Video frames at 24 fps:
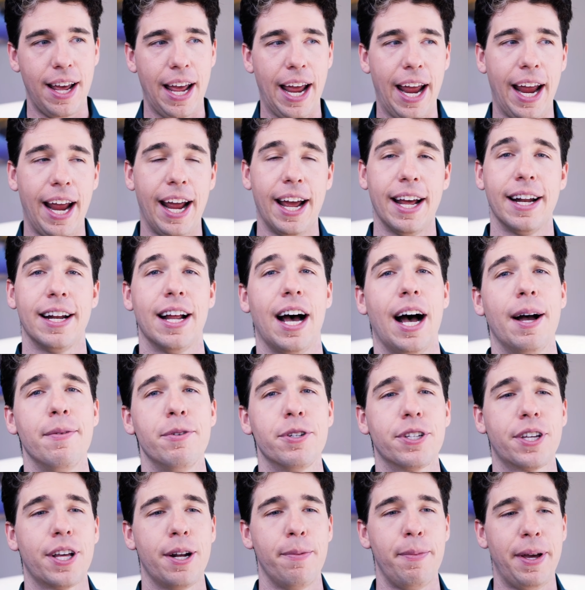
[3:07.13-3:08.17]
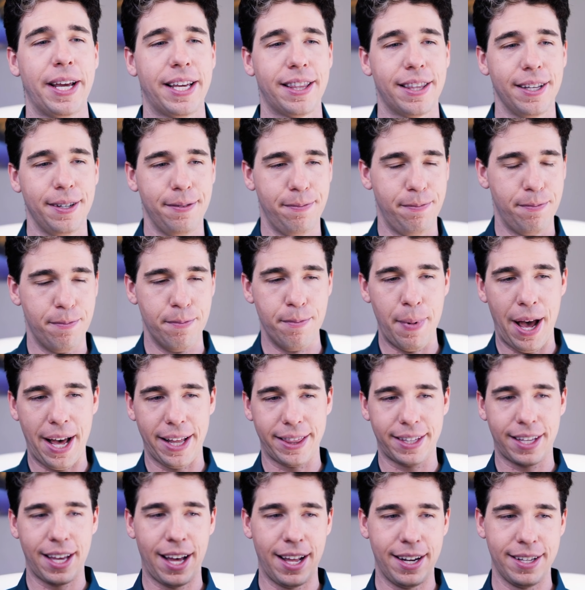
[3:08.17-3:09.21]
And I'm just going to make the
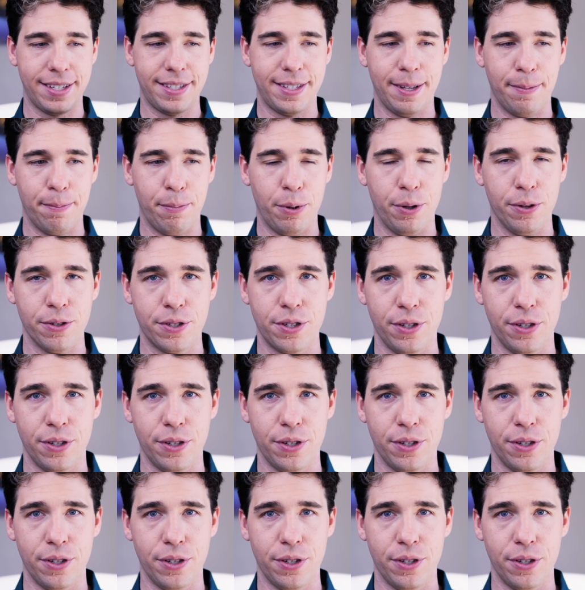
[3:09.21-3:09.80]
math kind of simple.